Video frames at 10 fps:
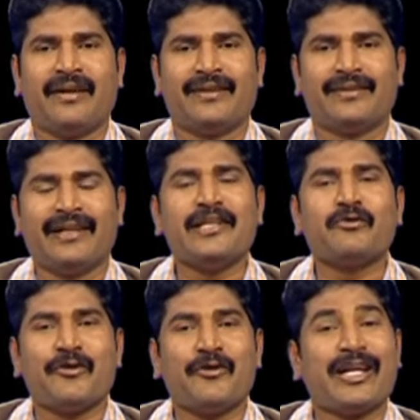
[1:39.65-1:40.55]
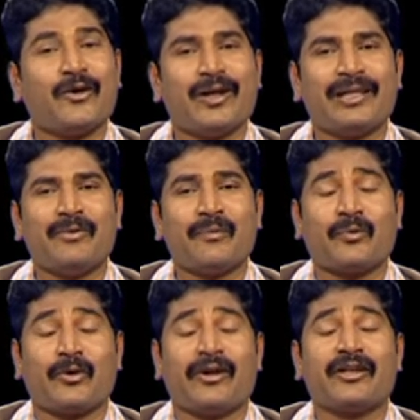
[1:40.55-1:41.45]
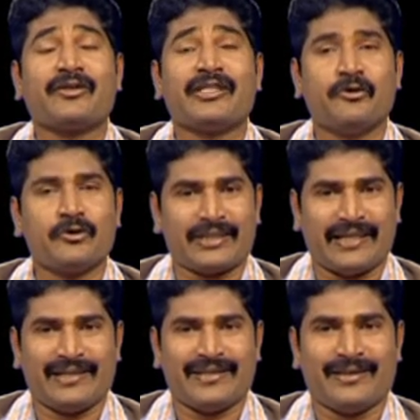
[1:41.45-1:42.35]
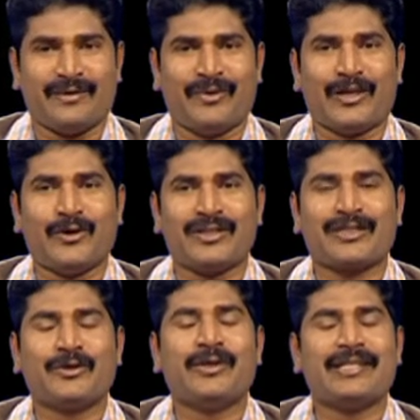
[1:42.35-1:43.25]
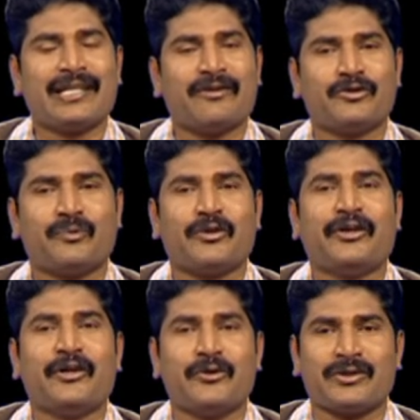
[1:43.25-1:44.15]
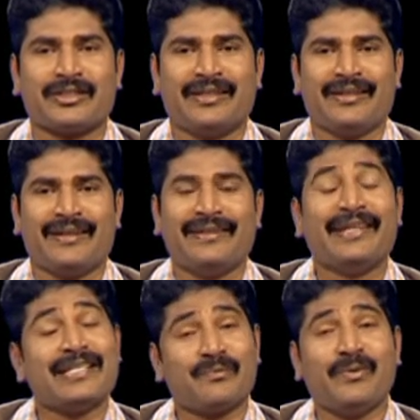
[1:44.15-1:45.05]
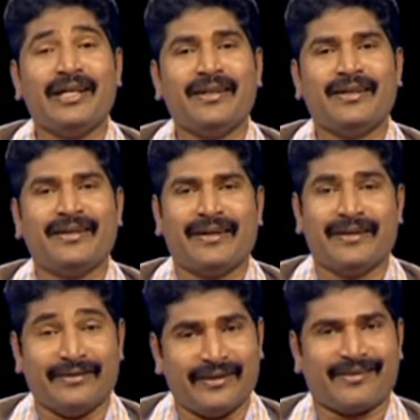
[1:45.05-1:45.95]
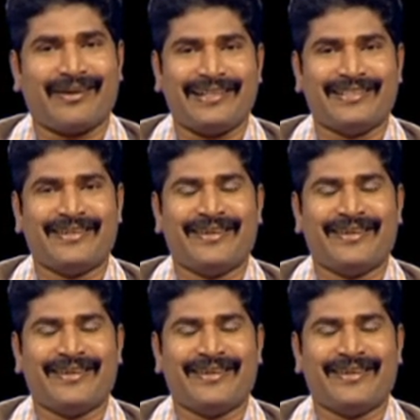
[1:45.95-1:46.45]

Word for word: That is why we call them a productive skills, because students have to produce. They speak and they write.